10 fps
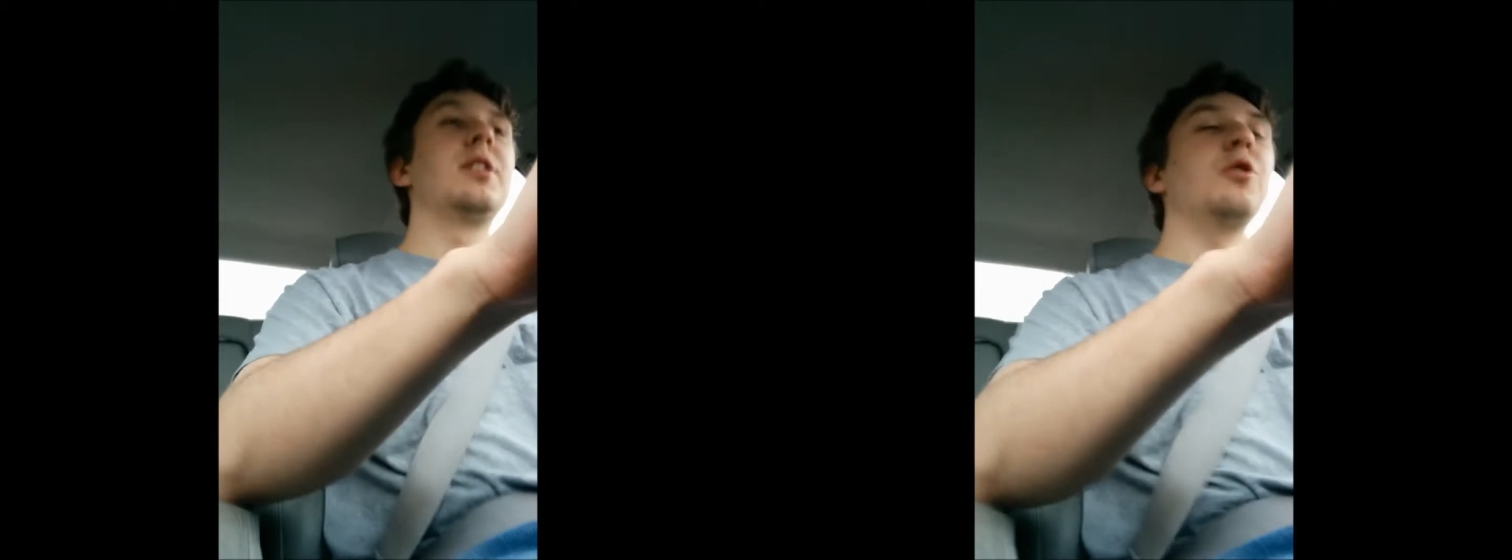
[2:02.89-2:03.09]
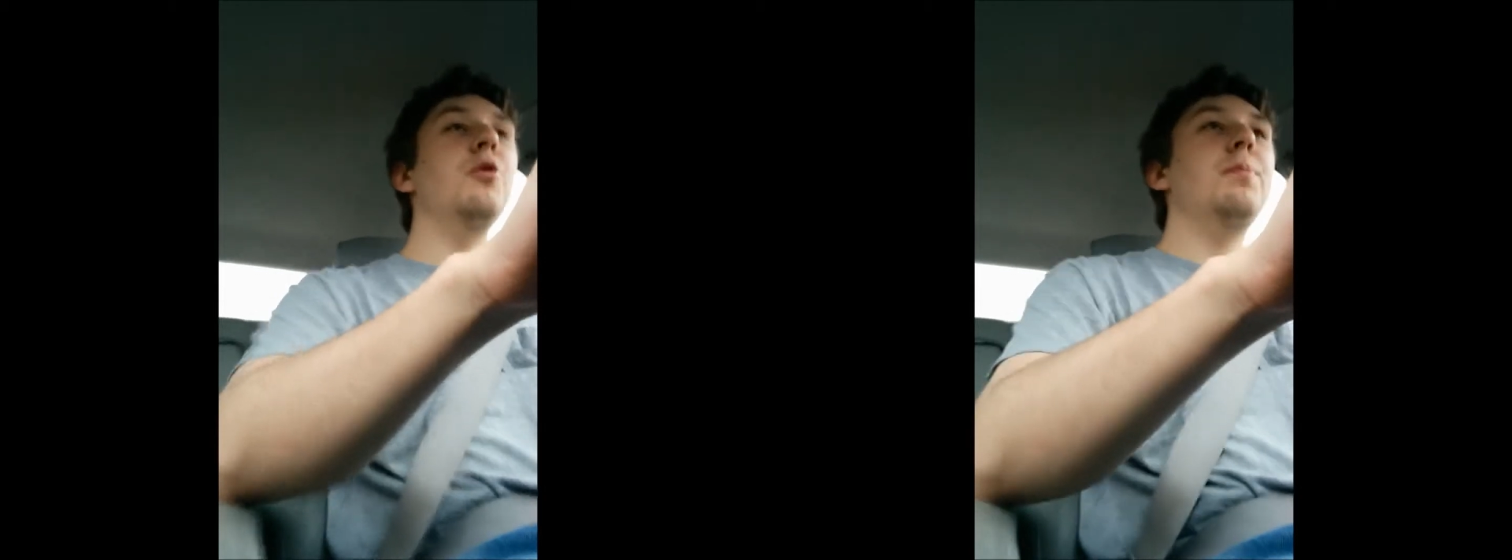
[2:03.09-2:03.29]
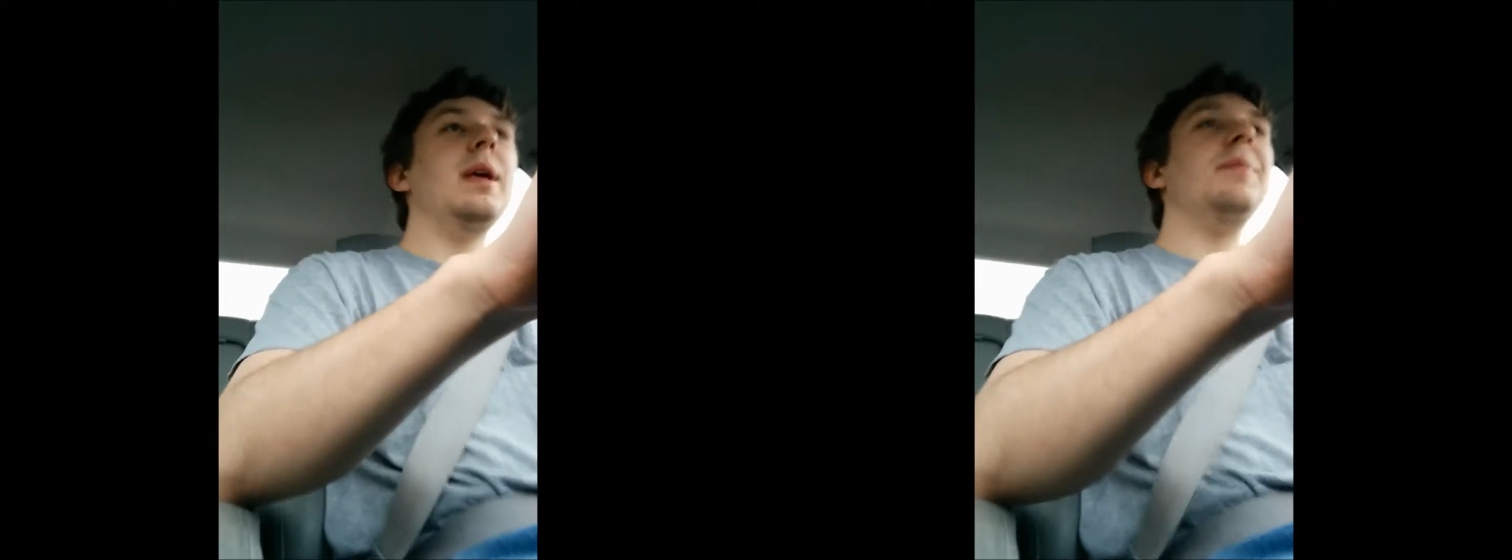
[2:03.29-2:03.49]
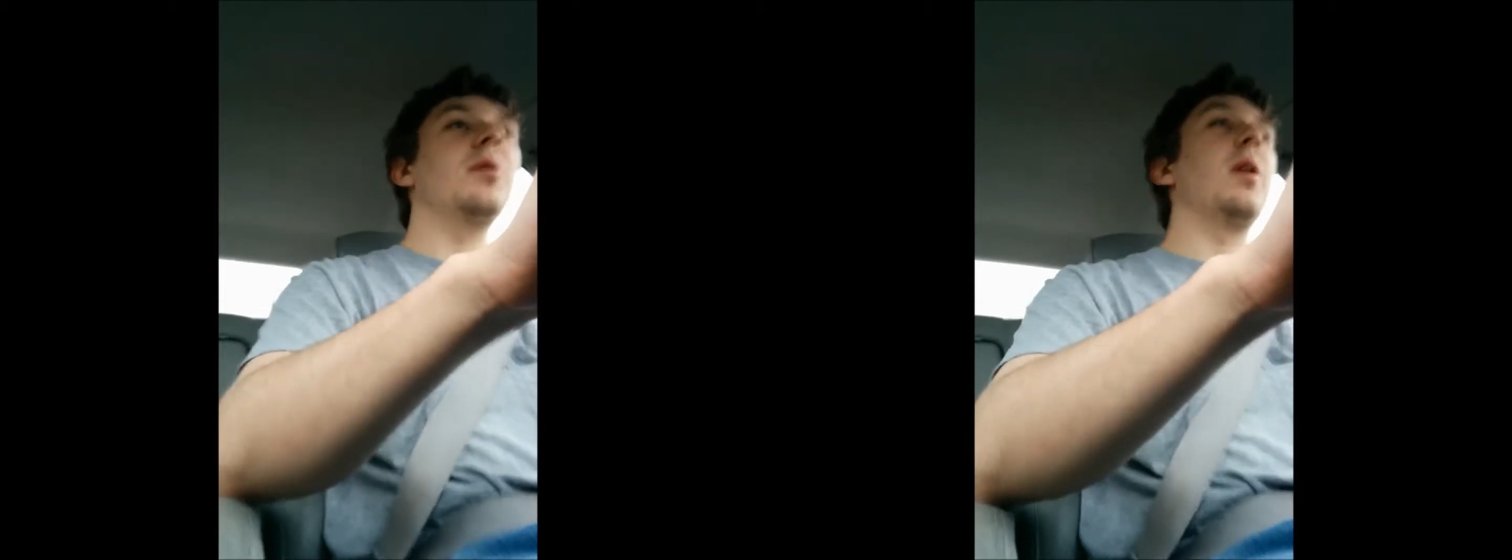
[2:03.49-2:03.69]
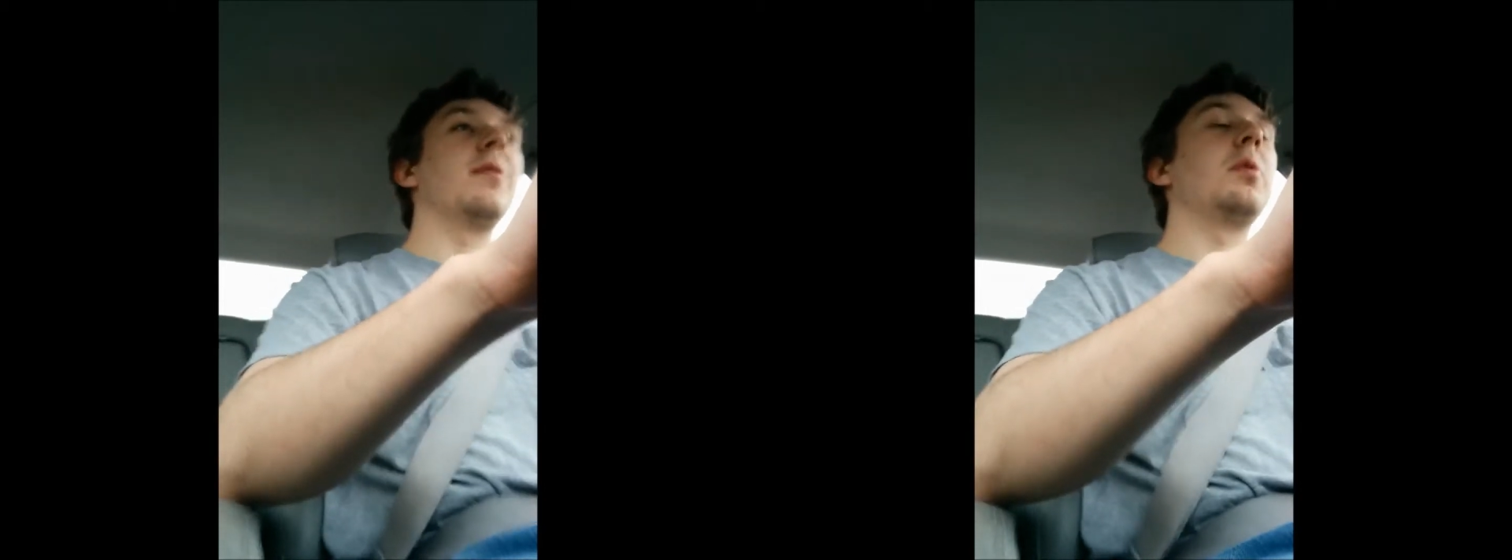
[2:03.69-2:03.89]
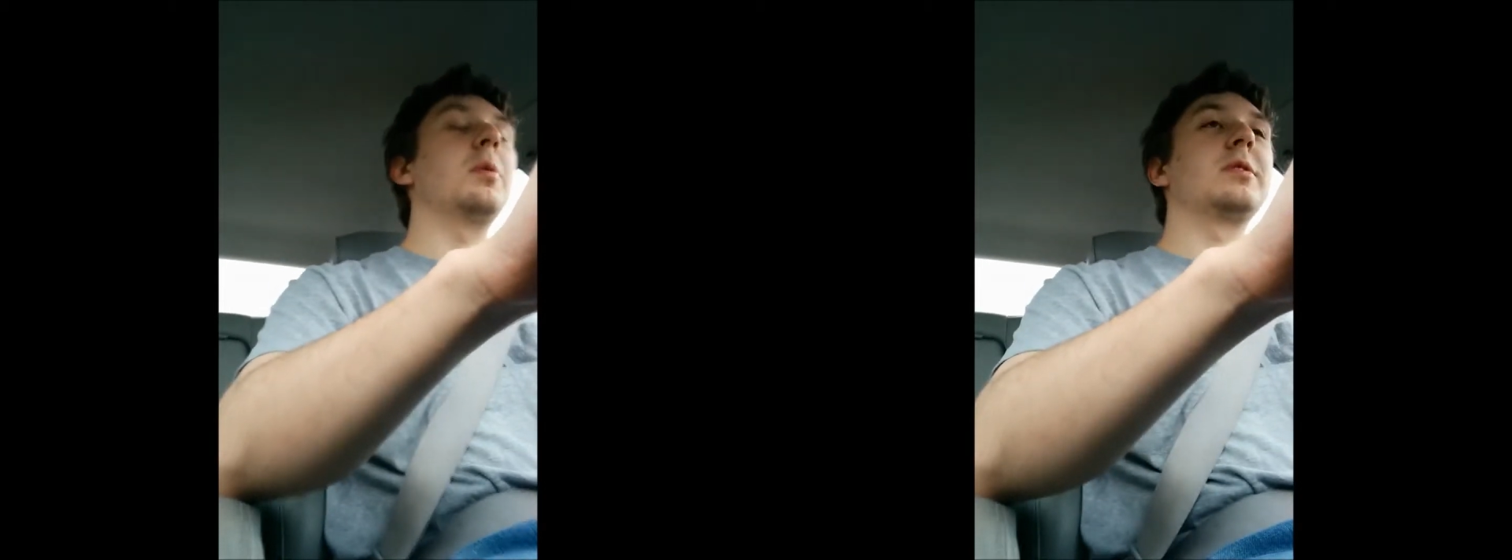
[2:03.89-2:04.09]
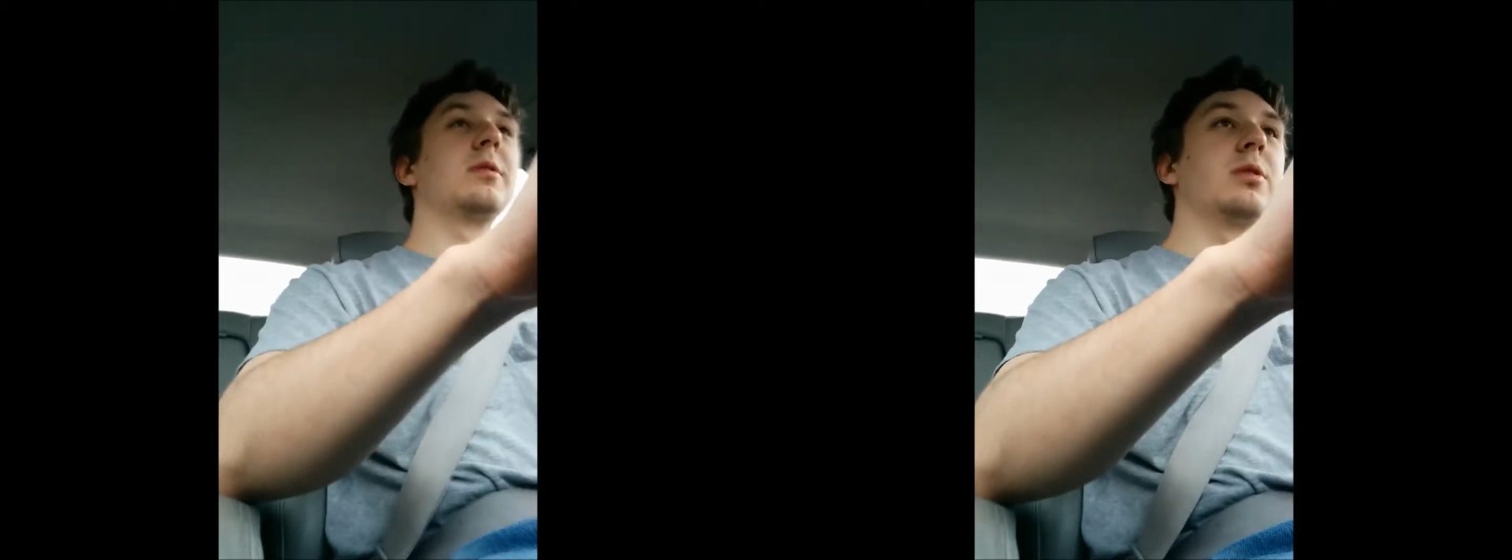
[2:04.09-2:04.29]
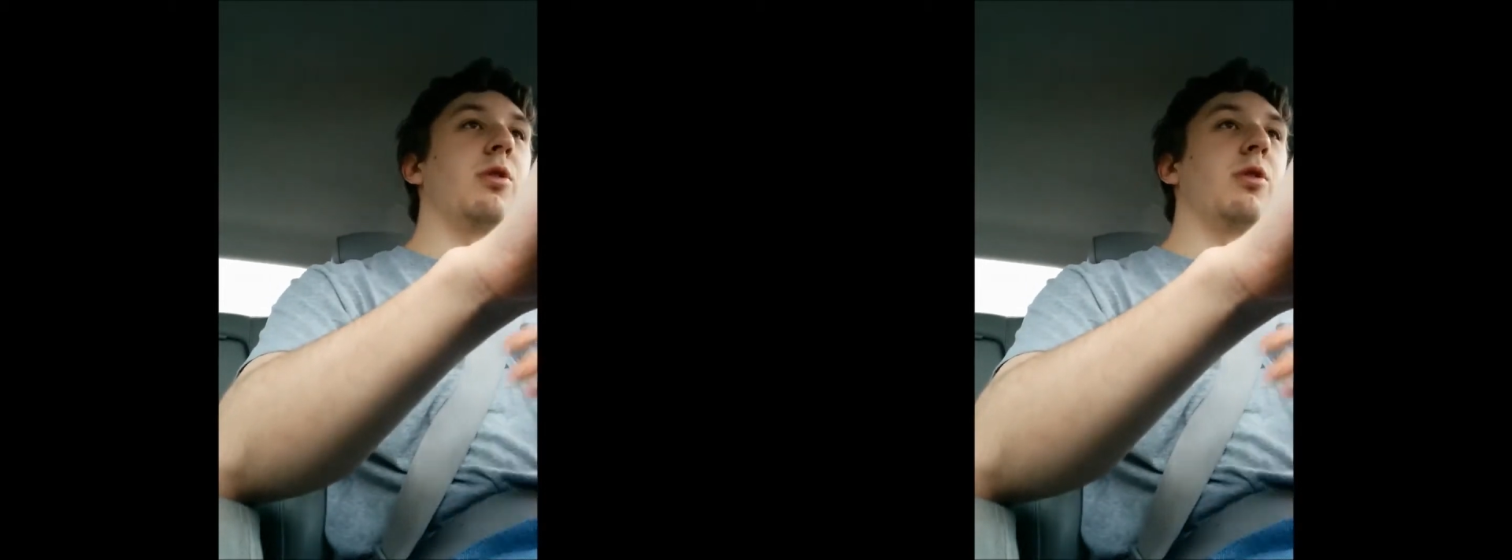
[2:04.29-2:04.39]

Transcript: 2 people have almost